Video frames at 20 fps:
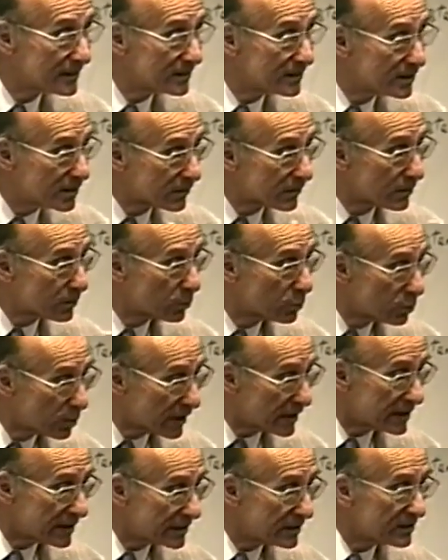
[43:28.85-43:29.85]
different
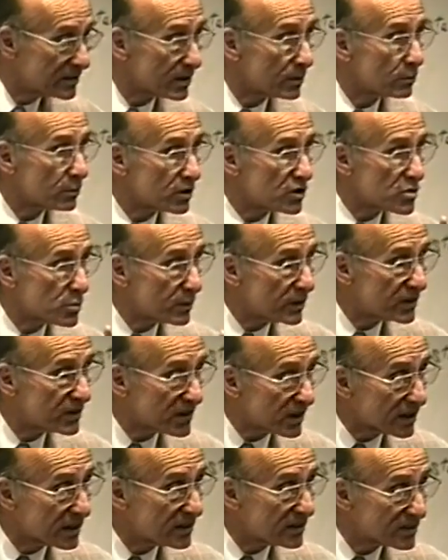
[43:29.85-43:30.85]
ways in which we
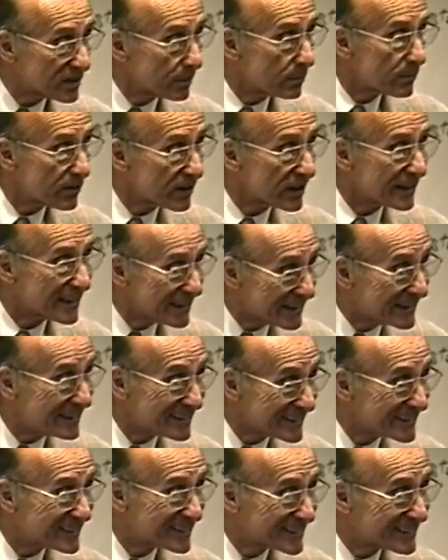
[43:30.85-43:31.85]
say something
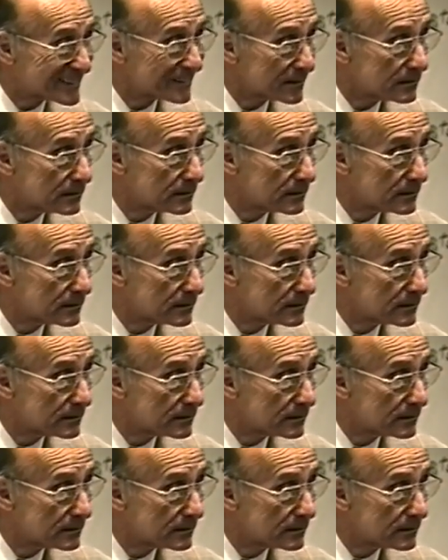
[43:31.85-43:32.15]
is.